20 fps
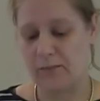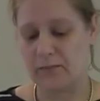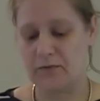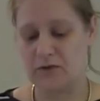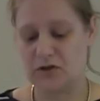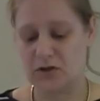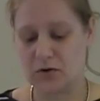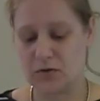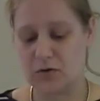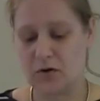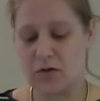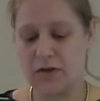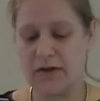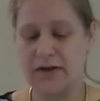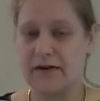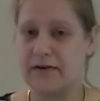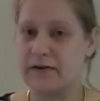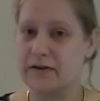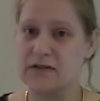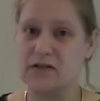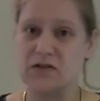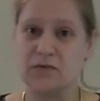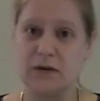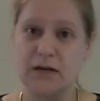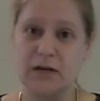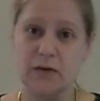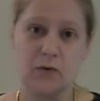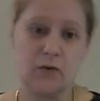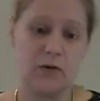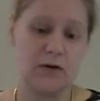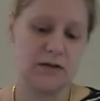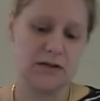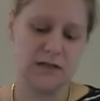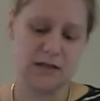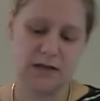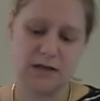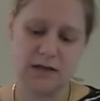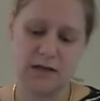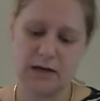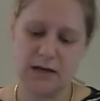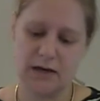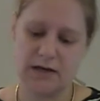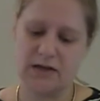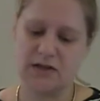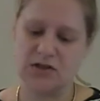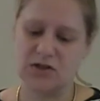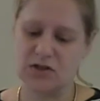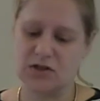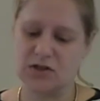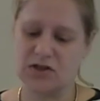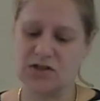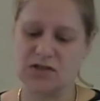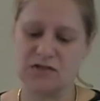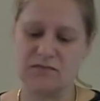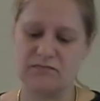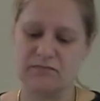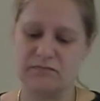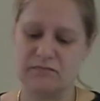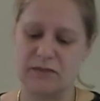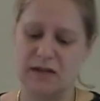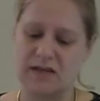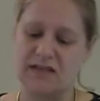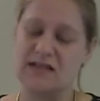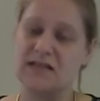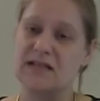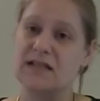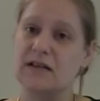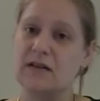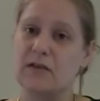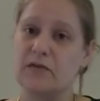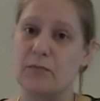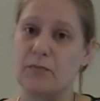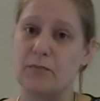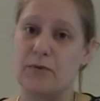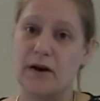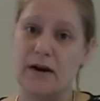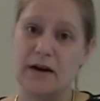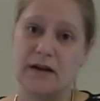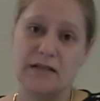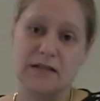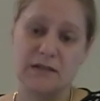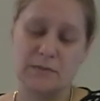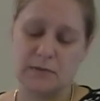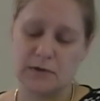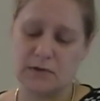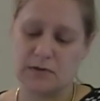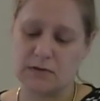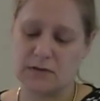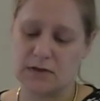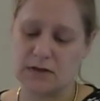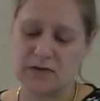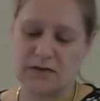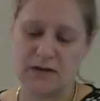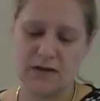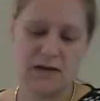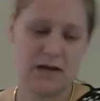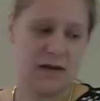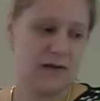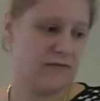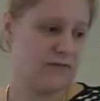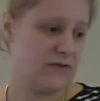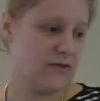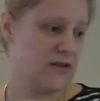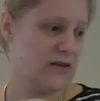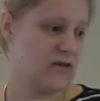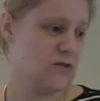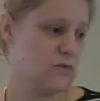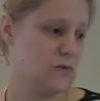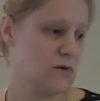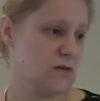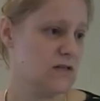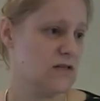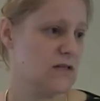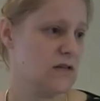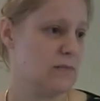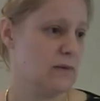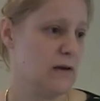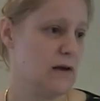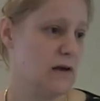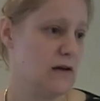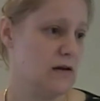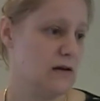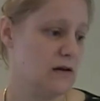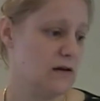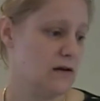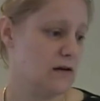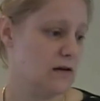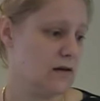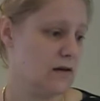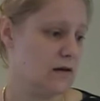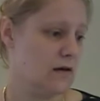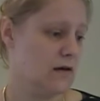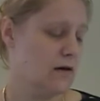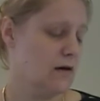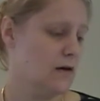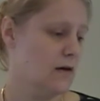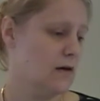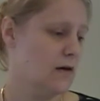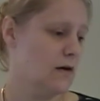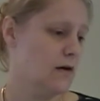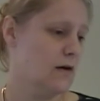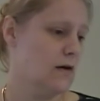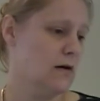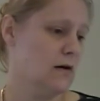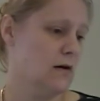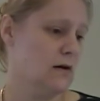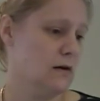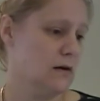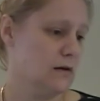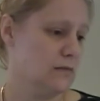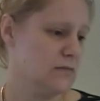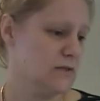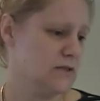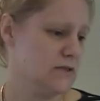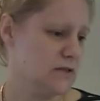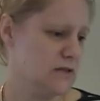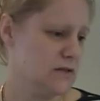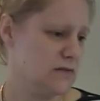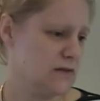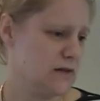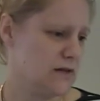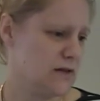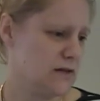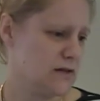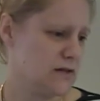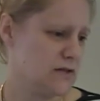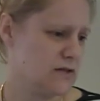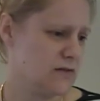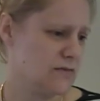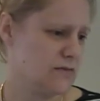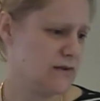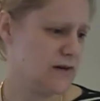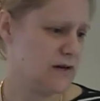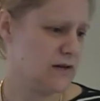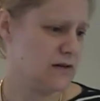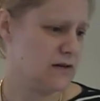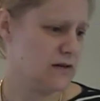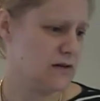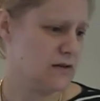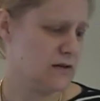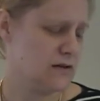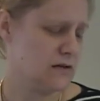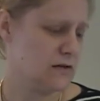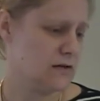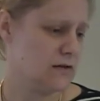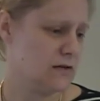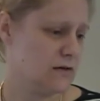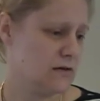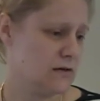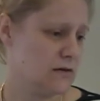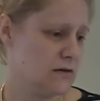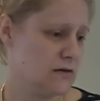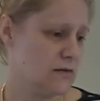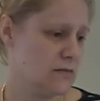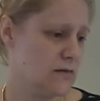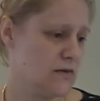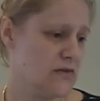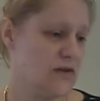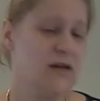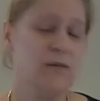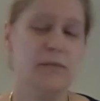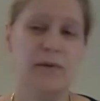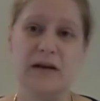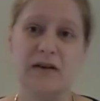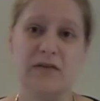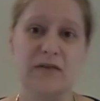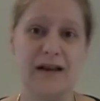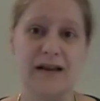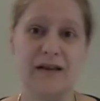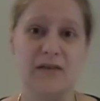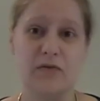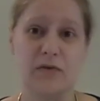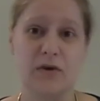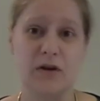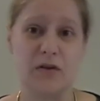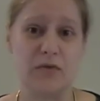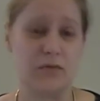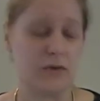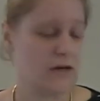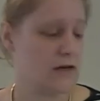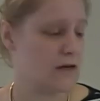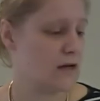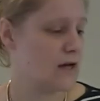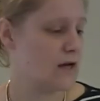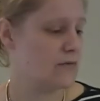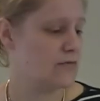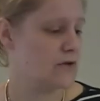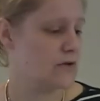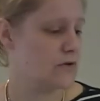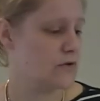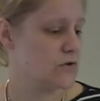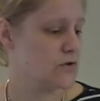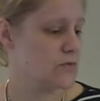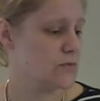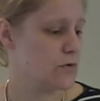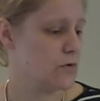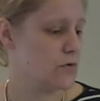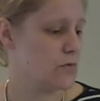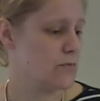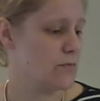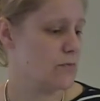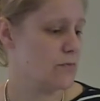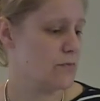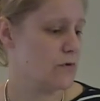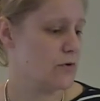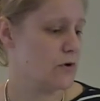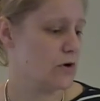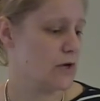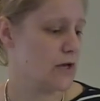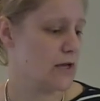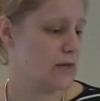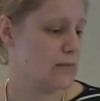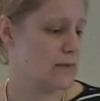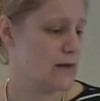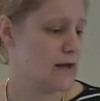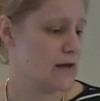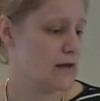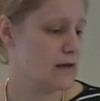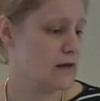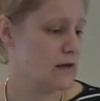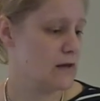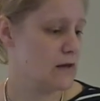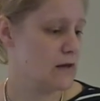So all the yarn is great quality, and it's just a steal of a price, because I think for these ones I paid like, let me see if I can actually find it. I think I paid like 33 and a half euros per cake bag.